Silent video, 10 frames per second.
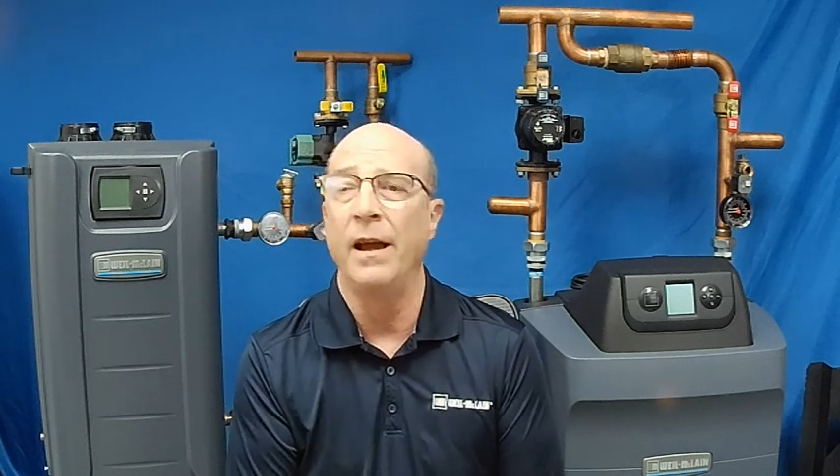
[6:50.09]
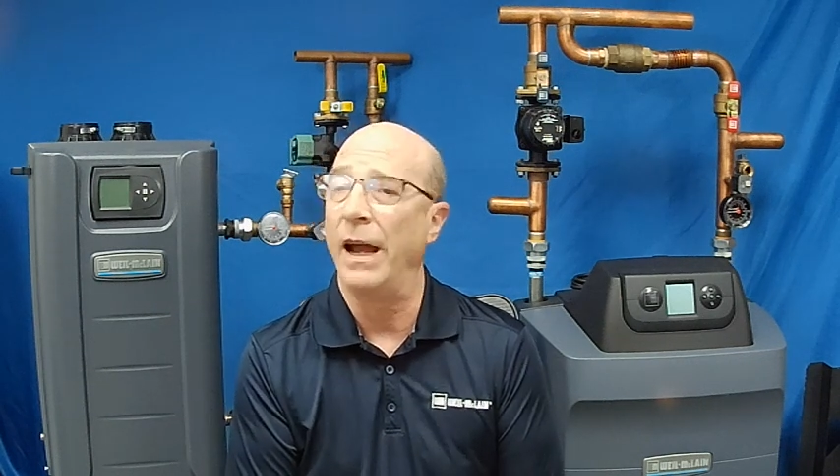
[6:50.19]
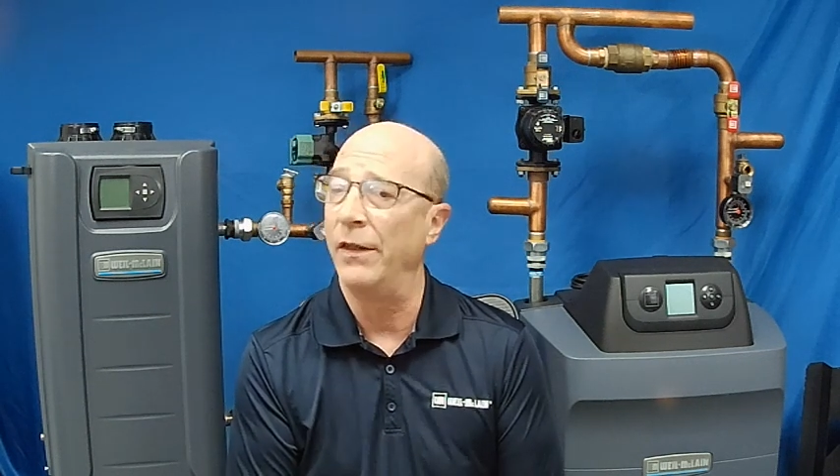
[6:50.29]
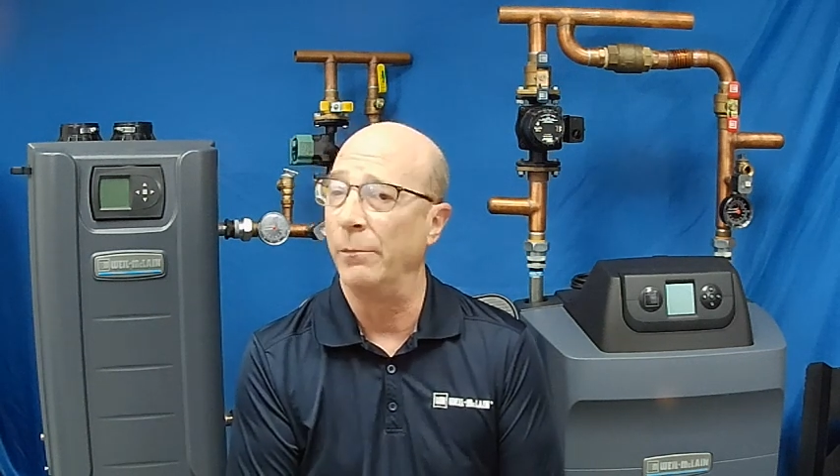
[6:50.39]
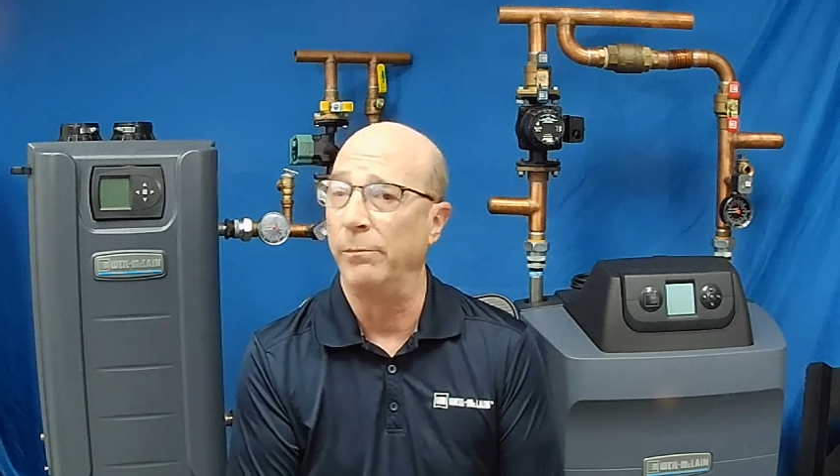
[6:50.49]

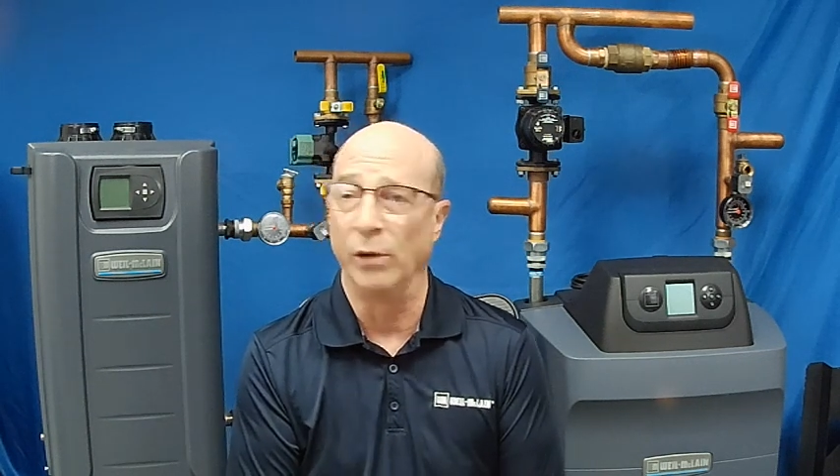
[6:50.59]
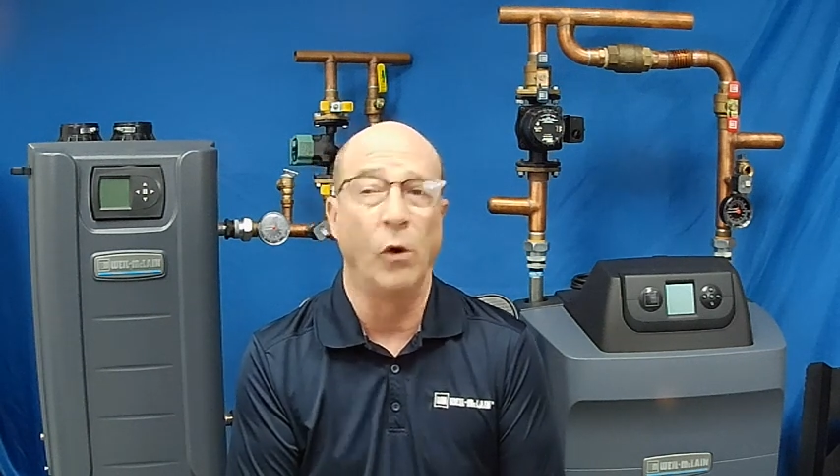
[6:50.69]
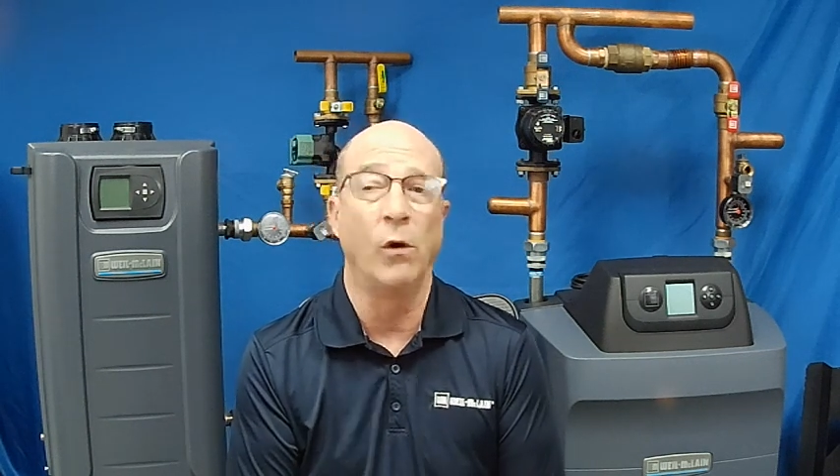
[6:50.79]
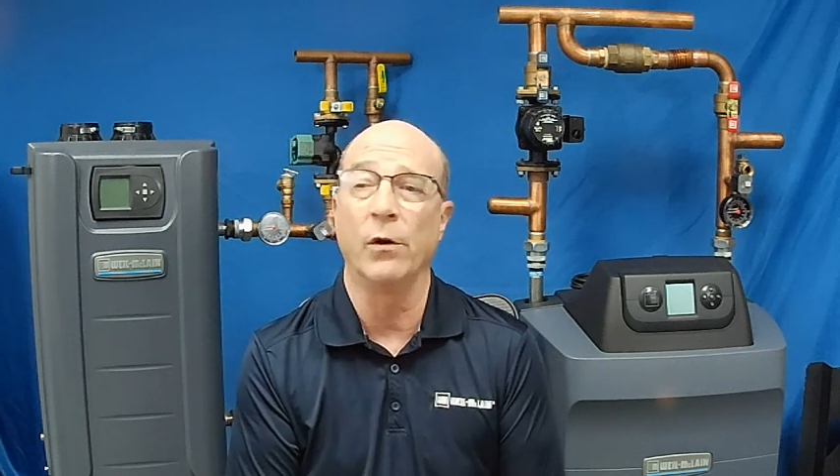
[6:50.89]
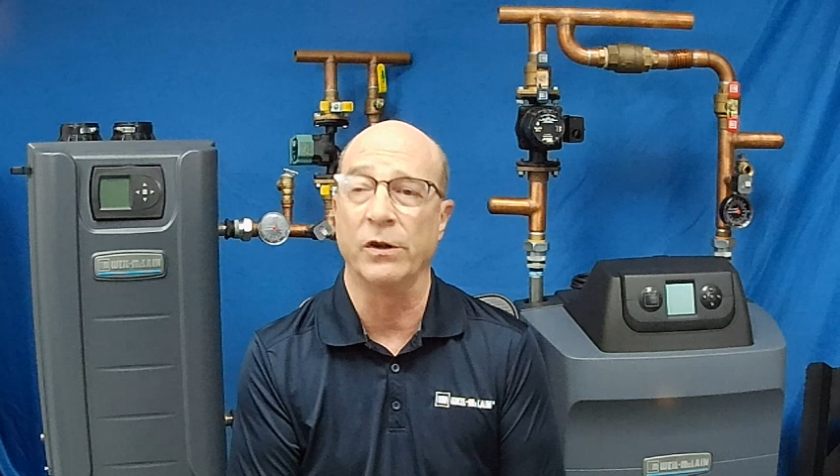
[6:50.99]
and the
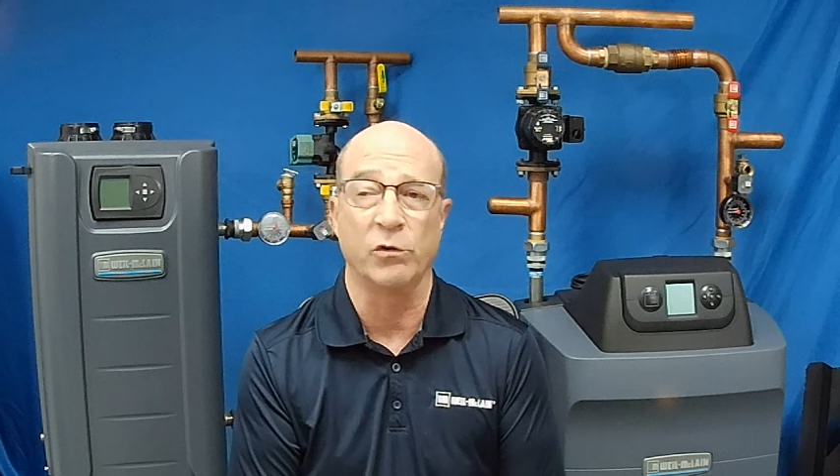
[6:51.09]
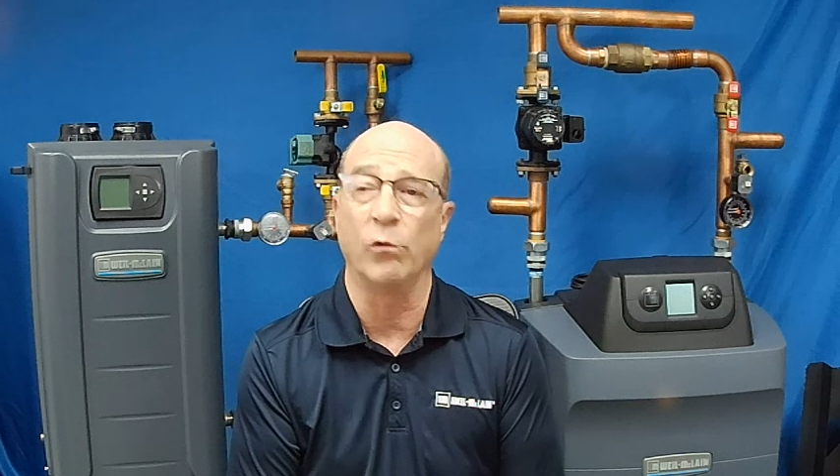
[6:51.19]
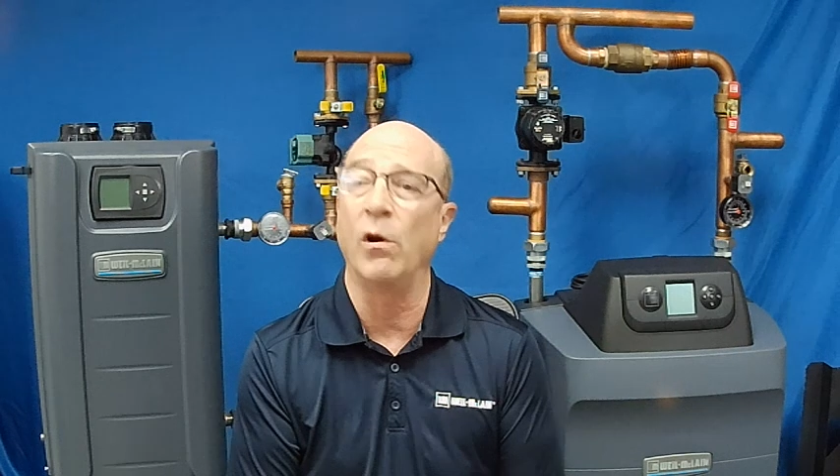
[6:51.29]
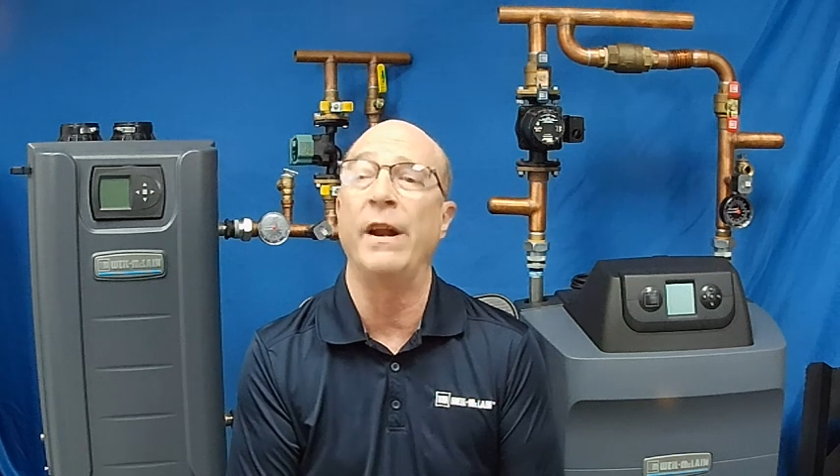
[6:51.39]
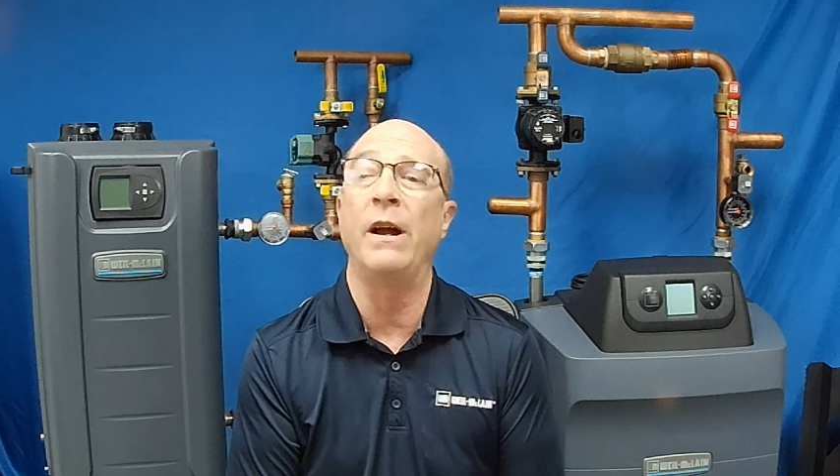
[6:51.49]
blower is
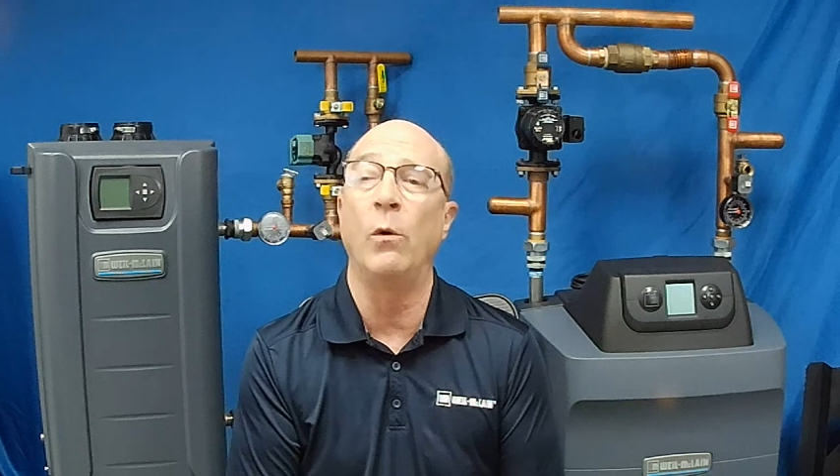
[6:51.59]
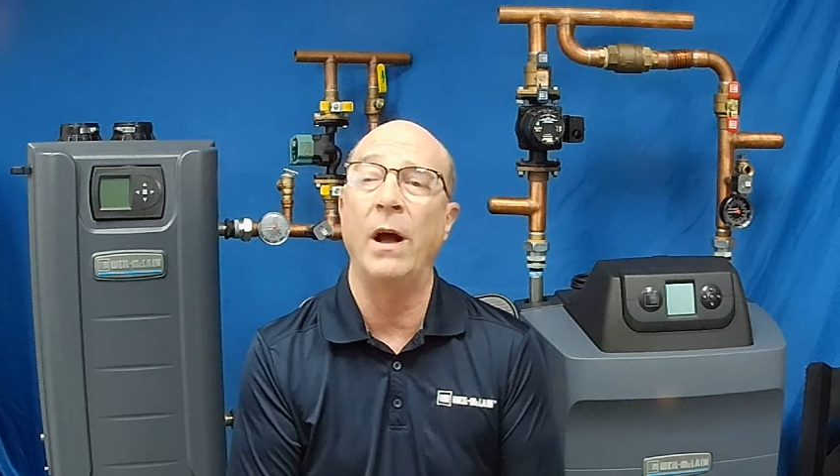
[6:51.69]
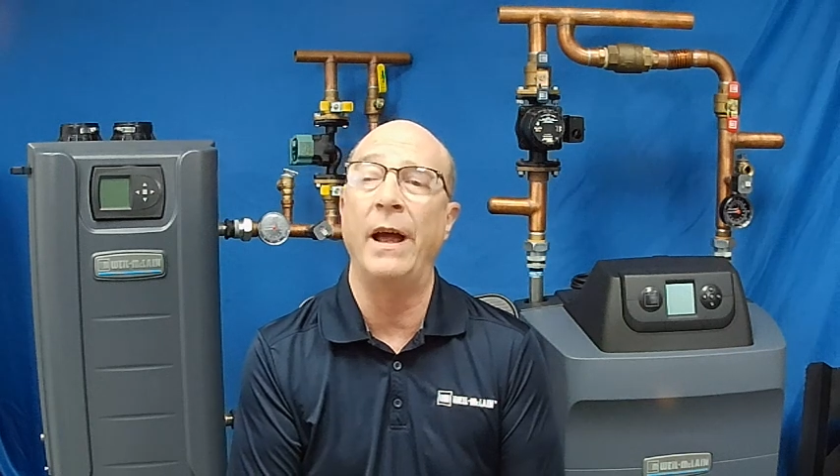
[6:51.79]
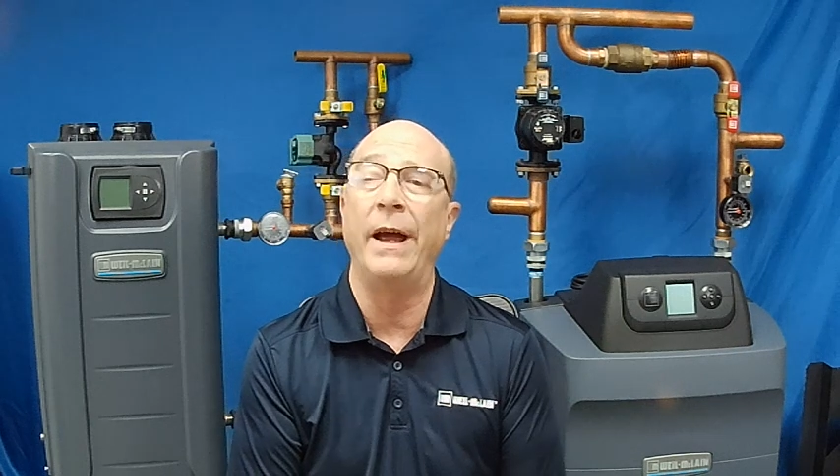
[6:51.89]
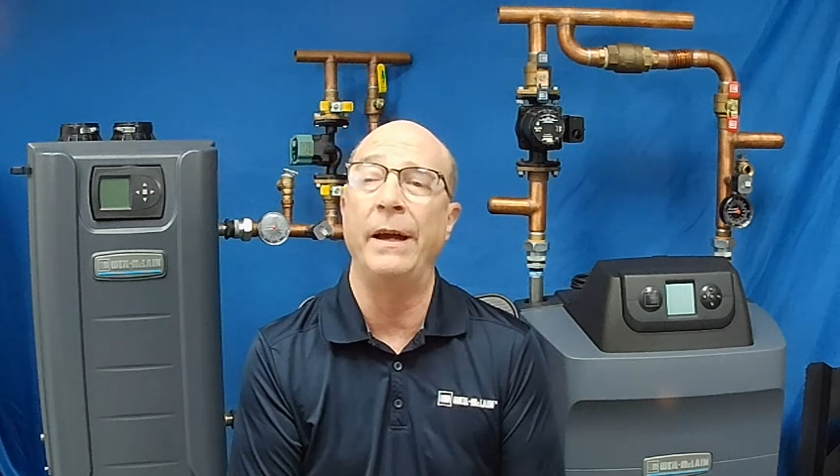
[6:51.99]
running
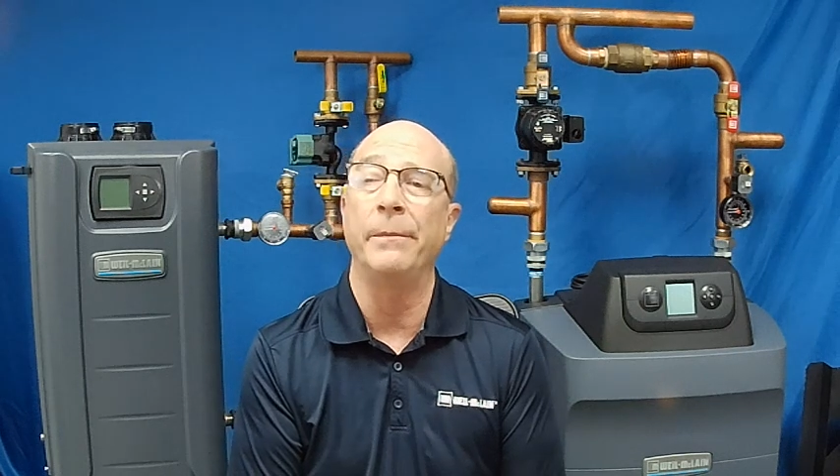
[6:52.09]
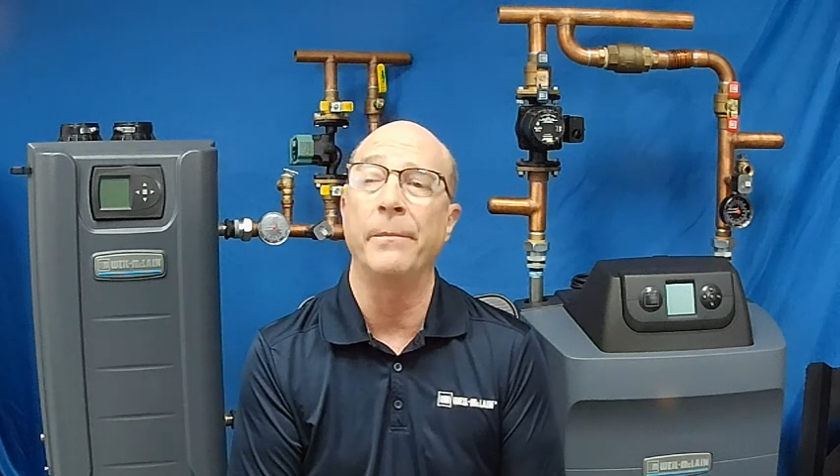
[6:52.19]
away,